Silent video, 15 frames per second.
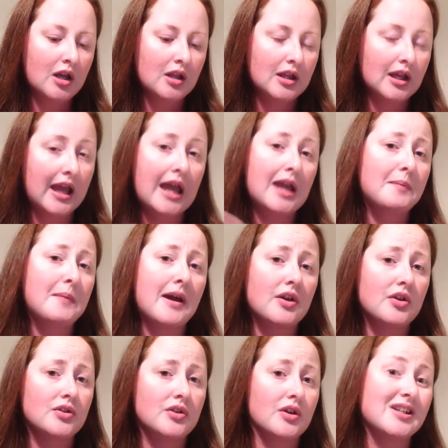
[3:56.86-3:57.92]
the cake
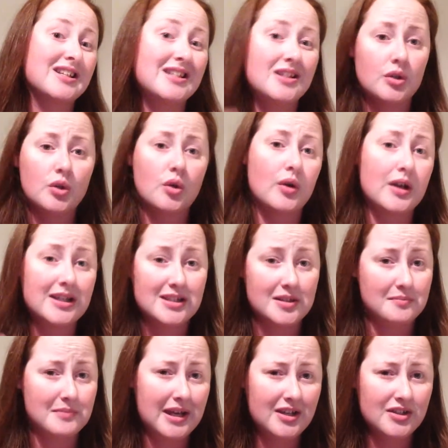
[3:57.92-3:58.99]
batters are still going to
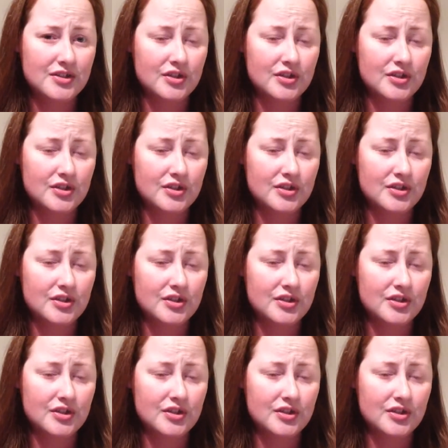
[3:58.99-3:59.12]
mix,